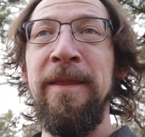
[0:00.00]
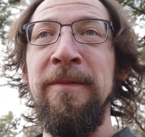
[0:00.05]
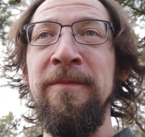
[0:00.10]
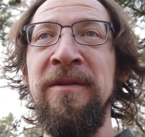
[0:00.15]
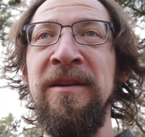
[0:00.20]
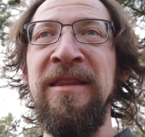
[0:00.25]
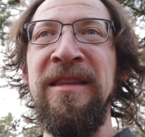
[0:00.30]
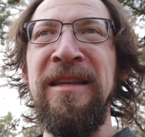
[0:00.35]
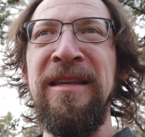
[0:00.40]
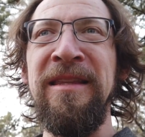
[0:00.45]

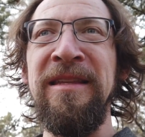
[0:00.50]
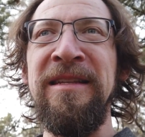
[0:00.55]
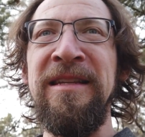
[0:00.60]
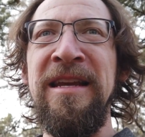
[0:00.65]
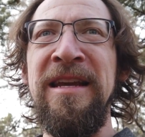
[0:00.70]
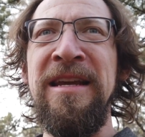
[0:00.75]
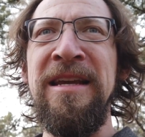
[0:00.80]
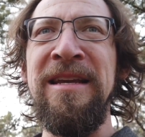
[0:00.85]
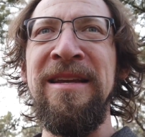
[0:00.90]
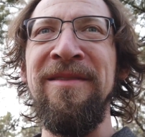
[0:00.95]
But at the end of the
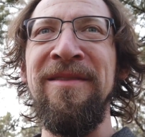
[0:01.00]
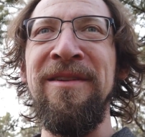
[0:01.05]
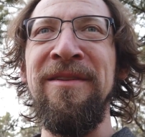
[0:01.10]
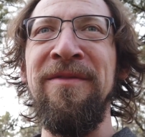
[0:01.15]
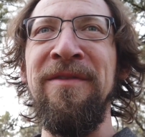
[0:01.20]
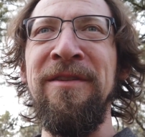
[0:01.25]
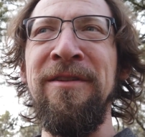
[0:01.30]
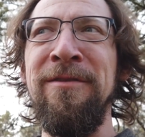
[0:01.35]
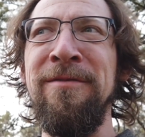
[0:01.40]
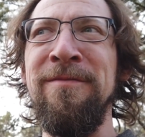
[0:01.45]
day,
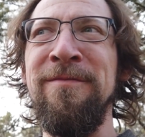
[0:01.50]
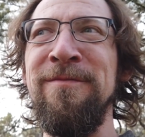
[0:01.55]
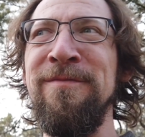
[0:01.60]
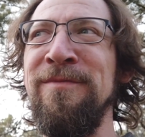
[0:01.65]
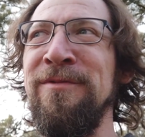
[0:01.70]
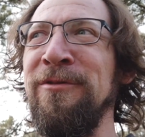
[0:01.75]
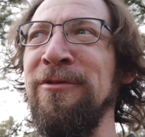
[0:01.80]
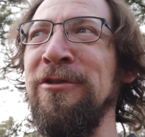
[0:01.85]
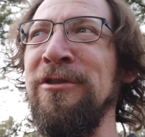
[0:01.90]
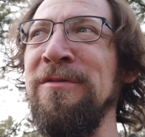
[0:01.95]
if you don't
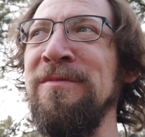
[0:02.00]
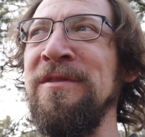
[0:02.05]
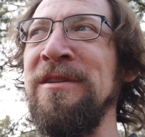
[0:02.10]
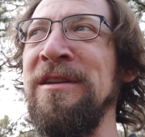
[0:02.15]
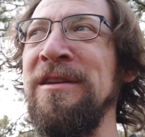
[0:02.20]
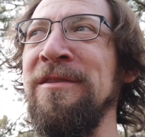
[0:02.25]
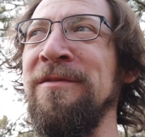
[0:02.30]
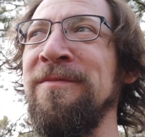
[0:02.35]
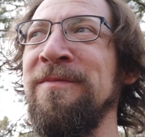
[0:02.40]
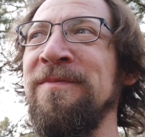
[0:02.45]
believe
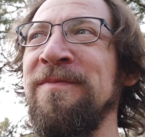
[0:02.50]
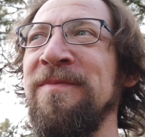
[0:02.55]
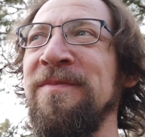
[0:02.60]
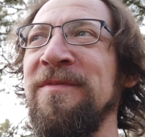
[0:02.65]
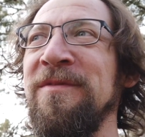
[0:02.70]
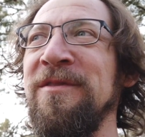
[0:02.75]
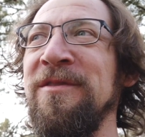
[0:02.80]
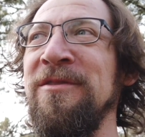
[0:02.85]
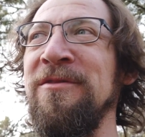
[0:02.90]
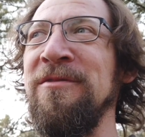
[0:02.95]
me,
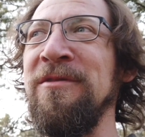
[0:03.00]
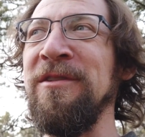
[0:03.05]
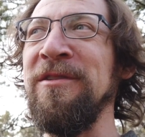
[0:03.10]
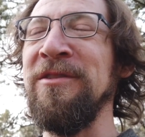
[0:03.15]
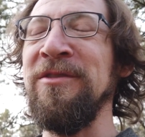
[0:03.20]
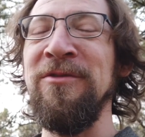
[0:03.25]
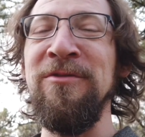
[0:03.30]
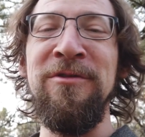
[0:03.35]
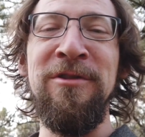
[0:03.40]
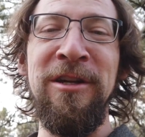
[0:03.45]
you can
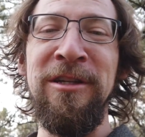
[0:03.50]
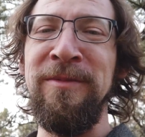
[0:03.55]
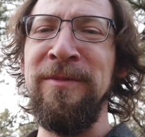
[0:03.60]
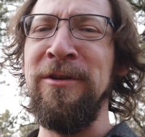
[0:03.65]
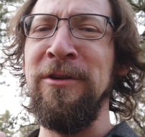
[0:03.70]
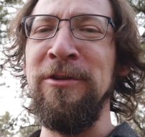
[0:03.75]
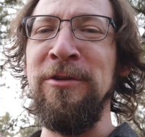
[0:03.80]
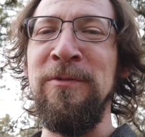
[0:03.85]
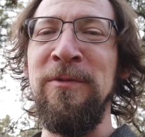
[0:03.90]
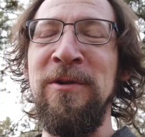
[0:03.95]
scrutinize me
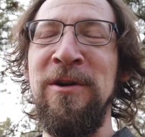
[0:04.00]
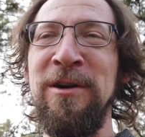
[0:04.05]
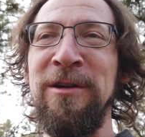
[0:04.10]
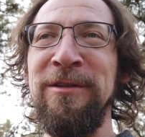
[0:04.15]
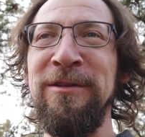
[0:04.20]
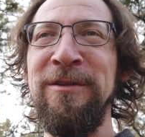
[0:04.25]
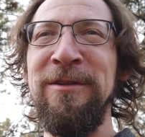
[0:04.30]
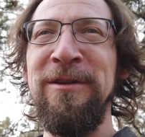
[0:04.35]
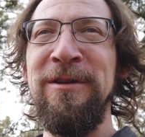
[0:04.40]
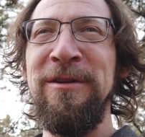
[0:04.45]
all you want,